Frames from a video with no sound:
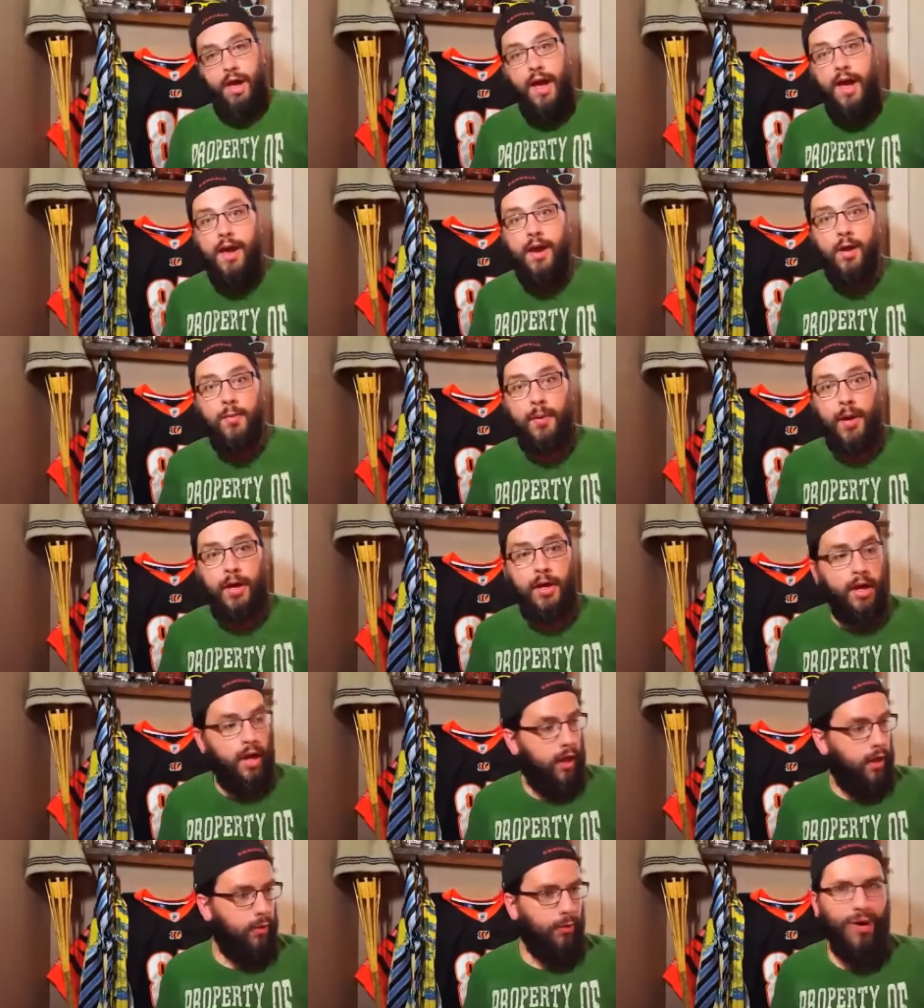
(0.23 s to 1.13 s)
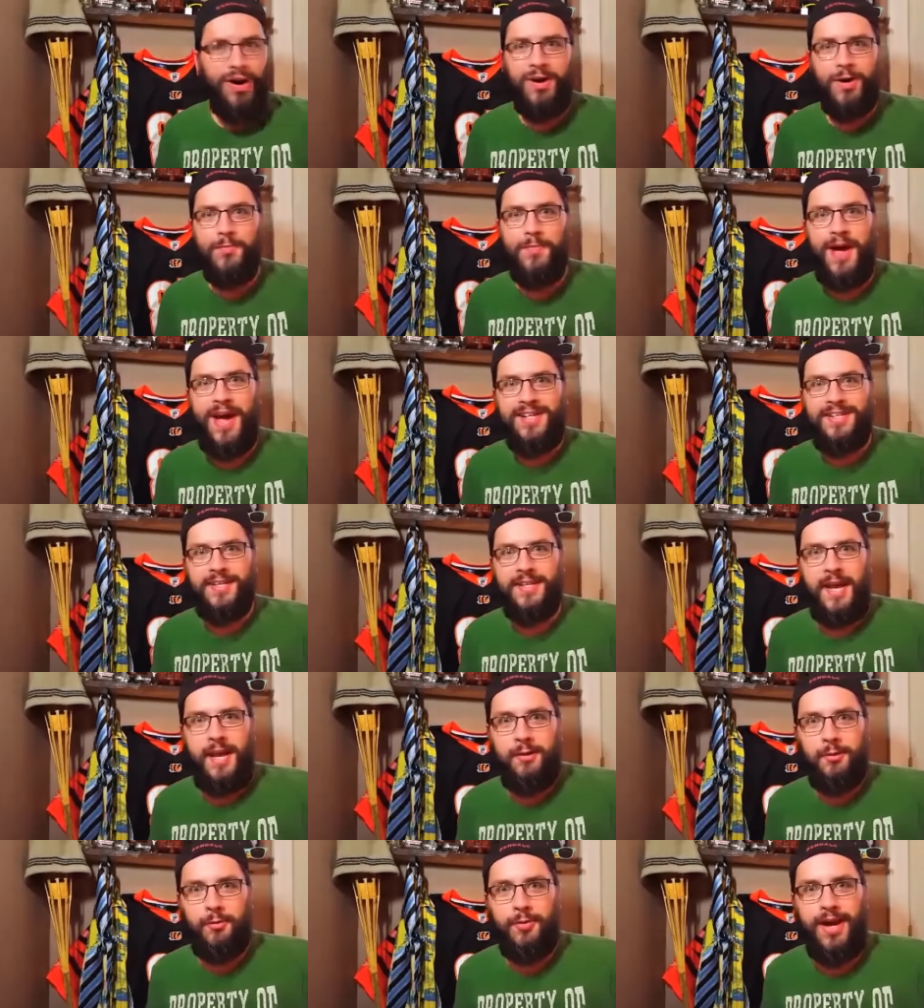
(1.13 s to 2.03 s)
Hey everybody, welcome back to
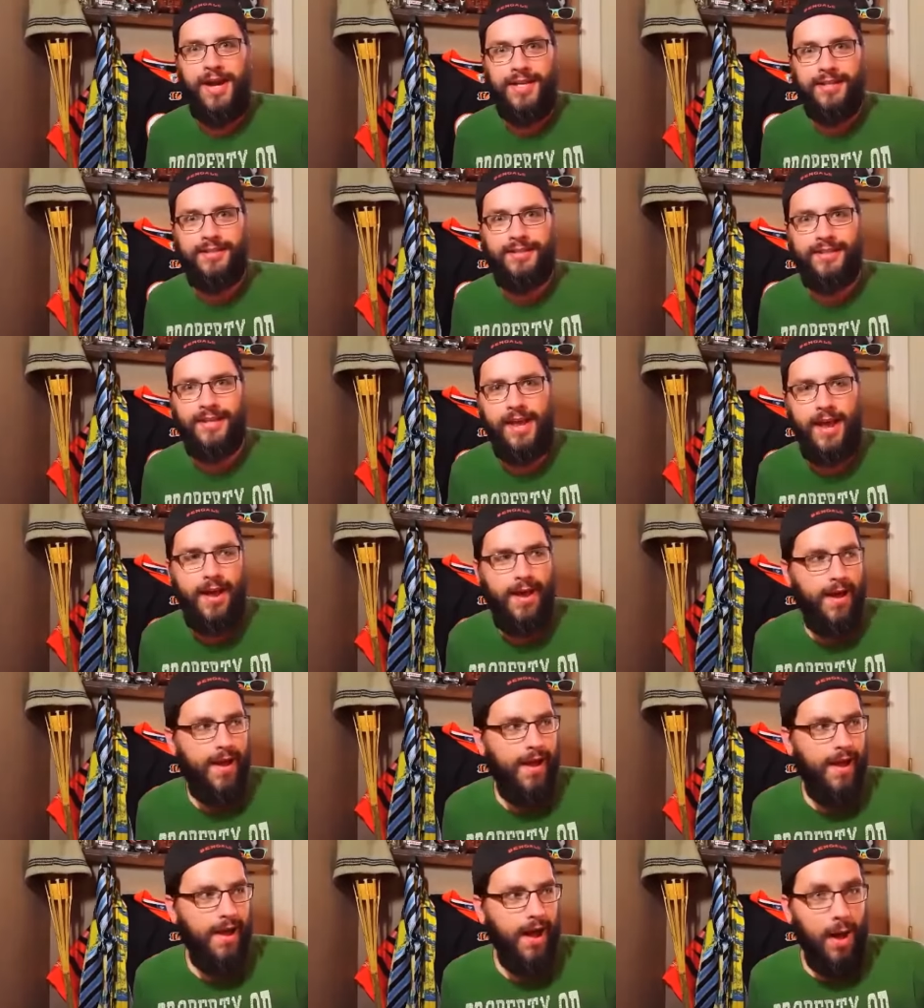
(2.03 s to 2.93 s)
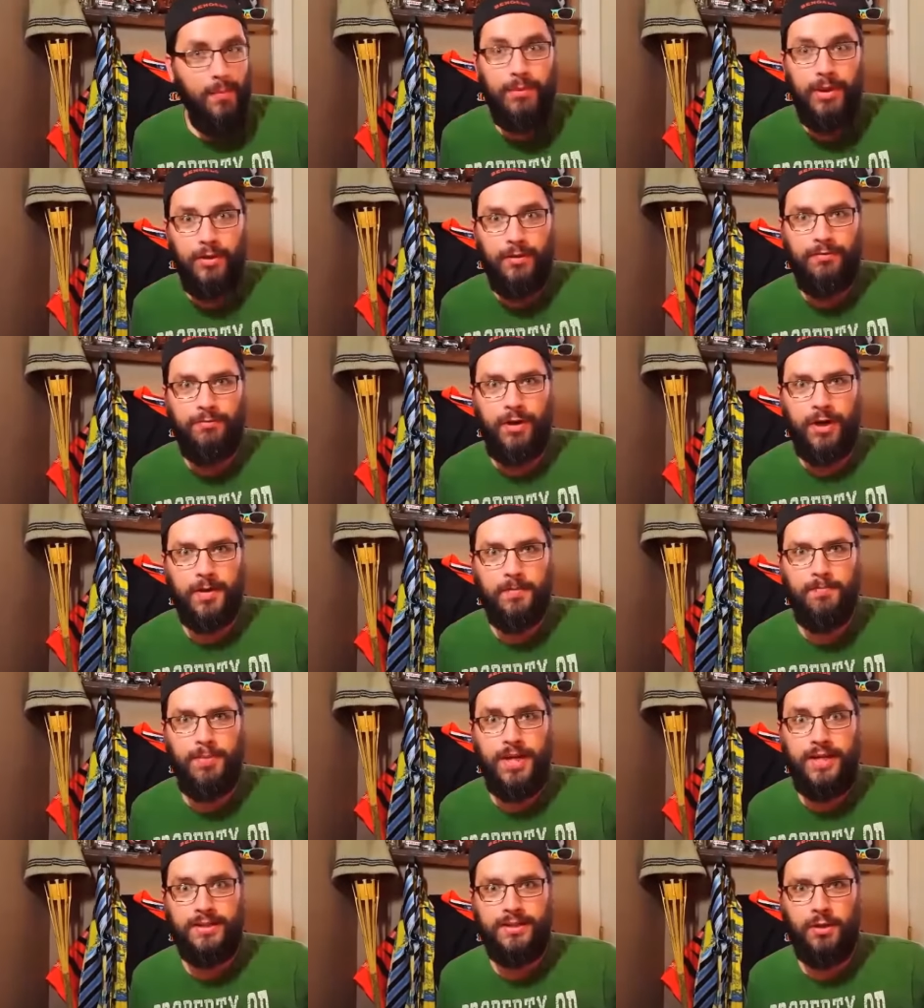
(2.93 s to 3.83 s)
GATOR RANTS. I'm a little
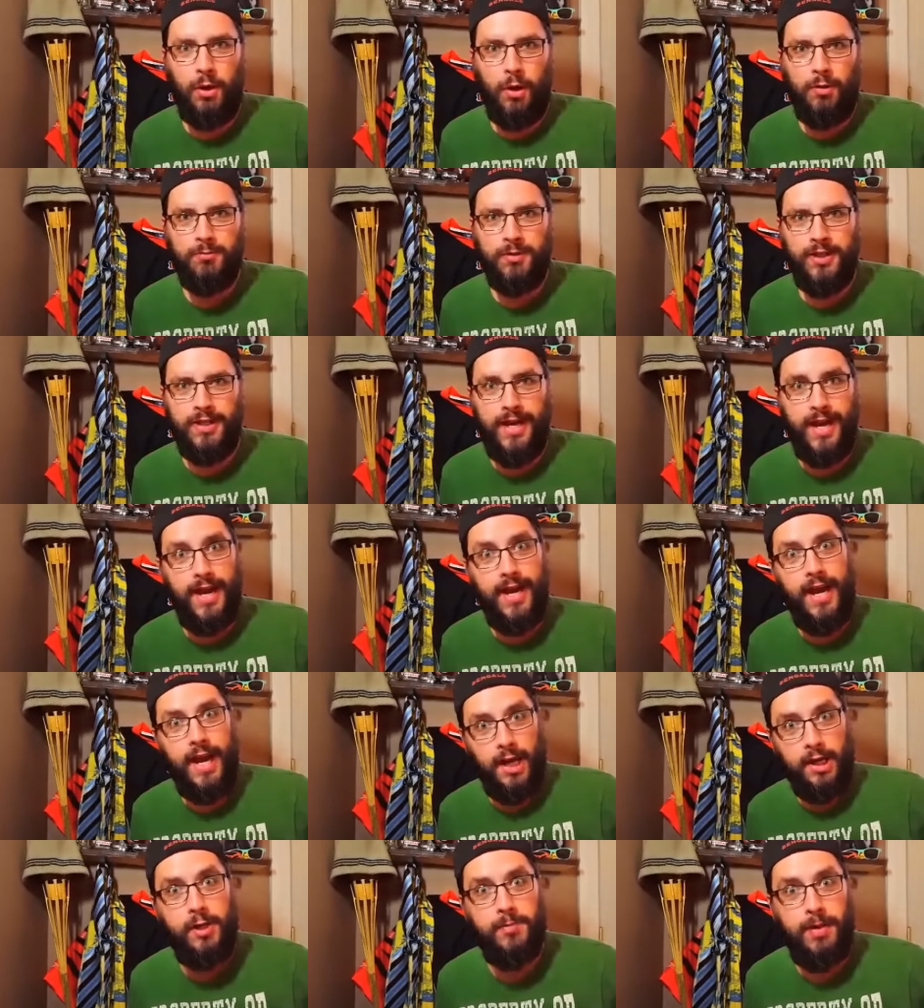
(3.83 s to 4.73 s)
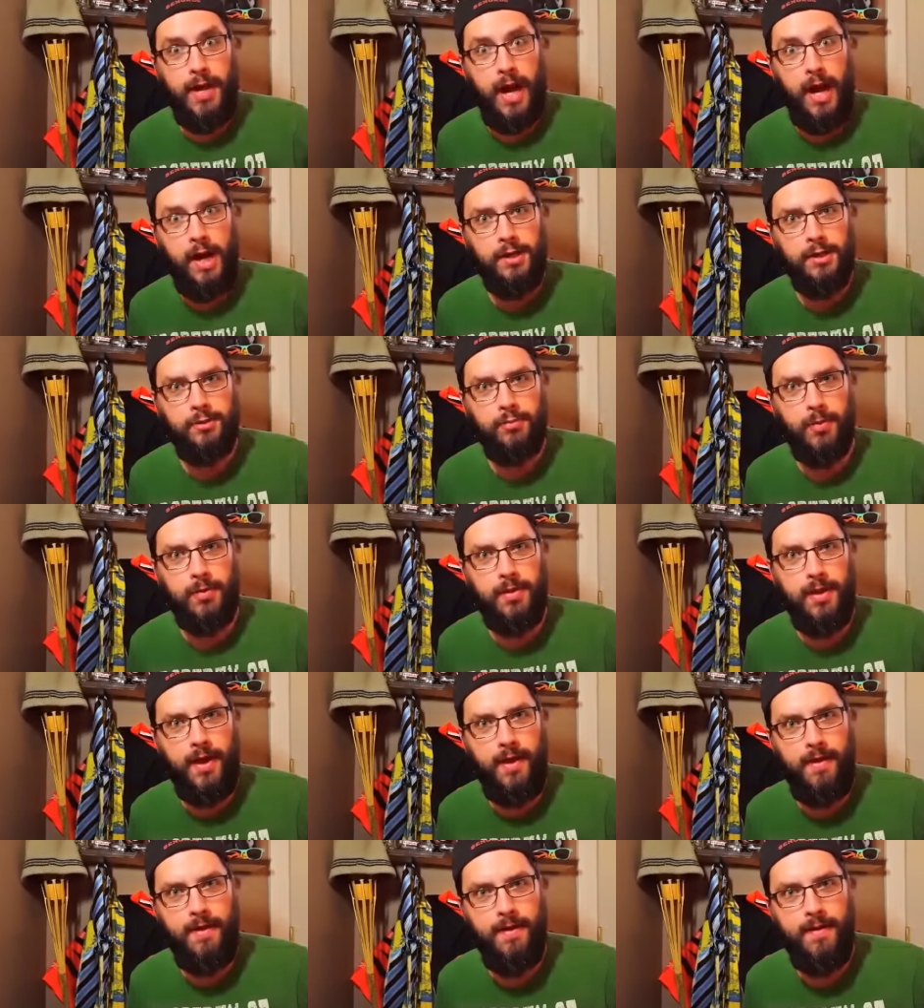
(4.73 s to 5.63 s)
fucking pissed off today, to be honest with
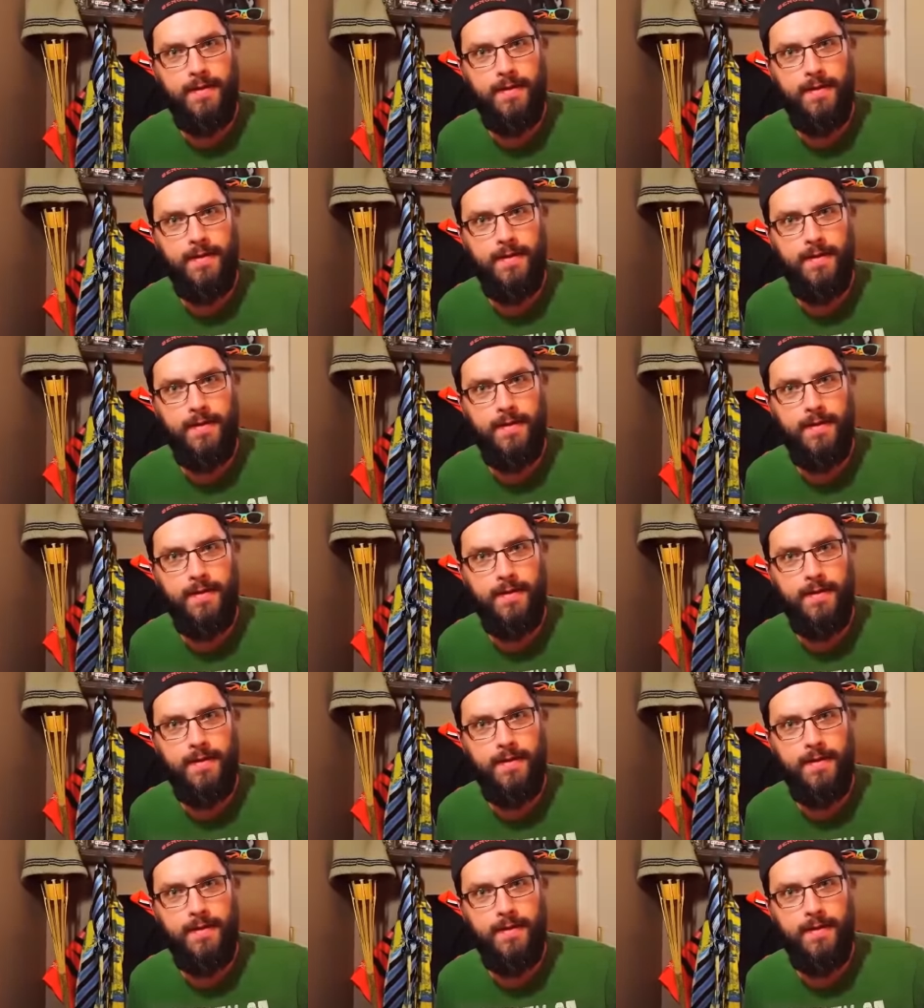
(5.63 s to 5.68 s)
you.